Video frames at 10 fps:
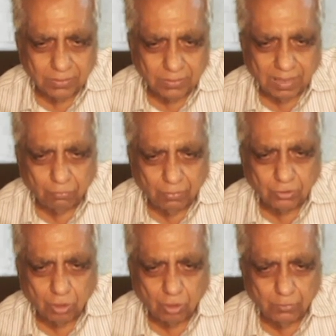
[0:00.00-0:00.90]
First
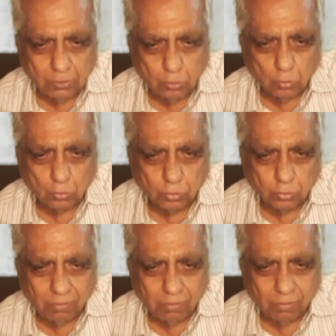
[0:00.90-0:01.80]
orbit 2, so
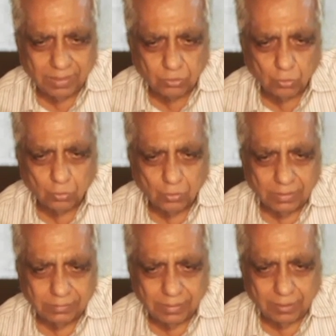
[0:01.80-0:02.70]
1s2,
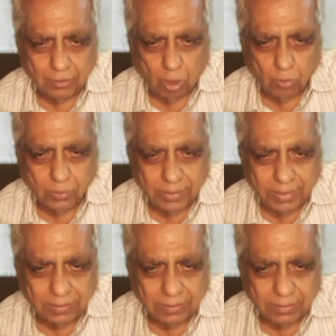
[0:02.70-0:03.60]
second orbit 8,
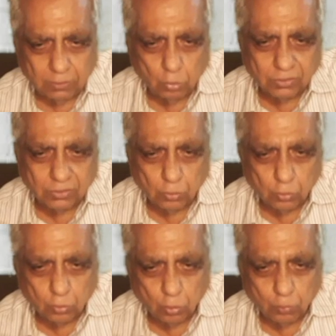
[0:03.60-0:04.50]
2s2,
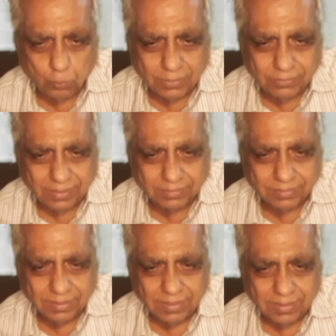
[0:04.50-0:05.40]
2p6,
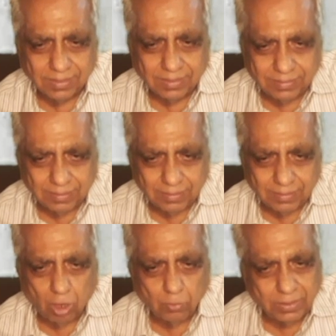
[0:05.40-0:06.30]
then third
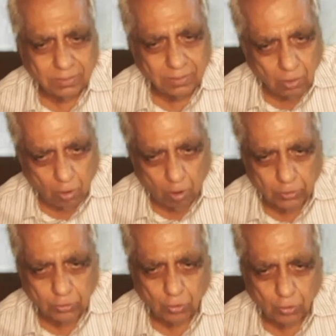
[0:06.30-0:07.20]
orbit
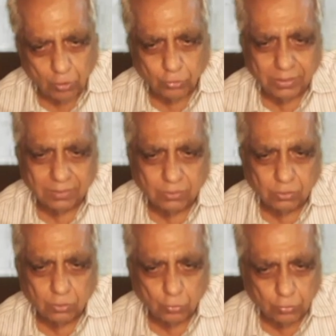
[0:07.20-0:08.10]
also 3s2,
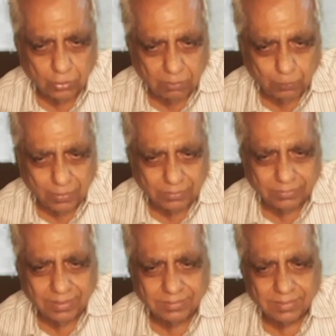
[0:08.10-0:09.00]
3p6,
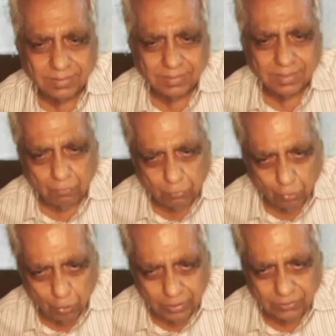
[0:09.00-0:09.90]

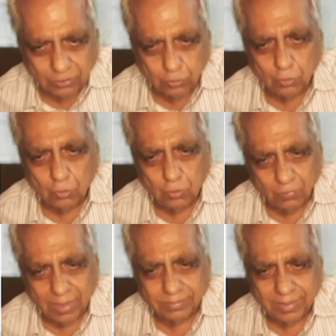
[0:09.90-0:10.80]
4s2 and
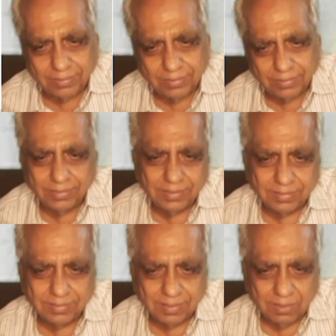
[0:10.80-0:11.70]
then 3d10.
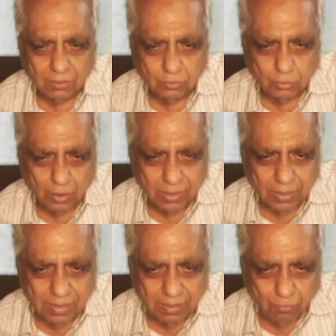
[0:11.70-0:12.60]
So
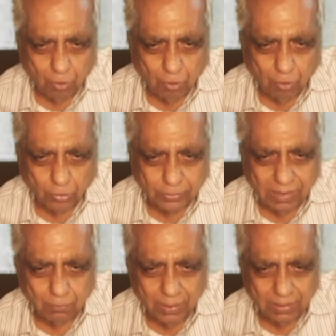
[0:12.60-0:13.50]
for the time
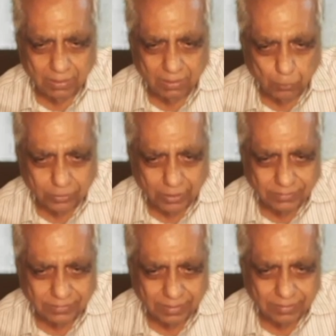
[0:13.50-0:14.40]
being up to 10
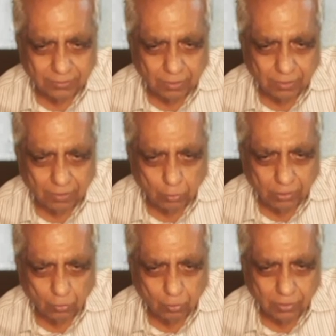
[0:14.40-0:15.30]
standards you have to learn
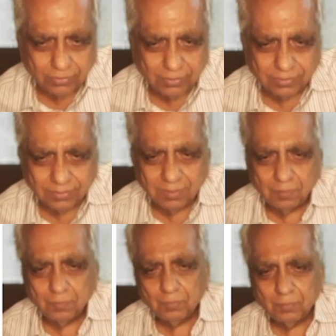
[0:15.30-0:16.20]
only this.
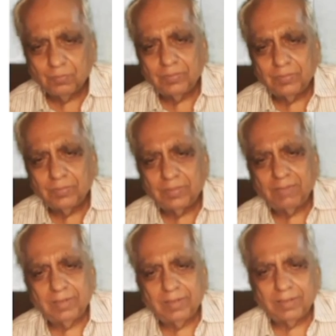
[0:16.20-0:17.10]
Then we will
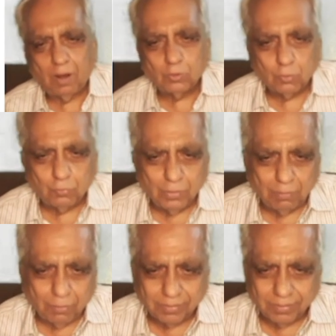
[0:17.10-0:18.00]
learn how to fill further.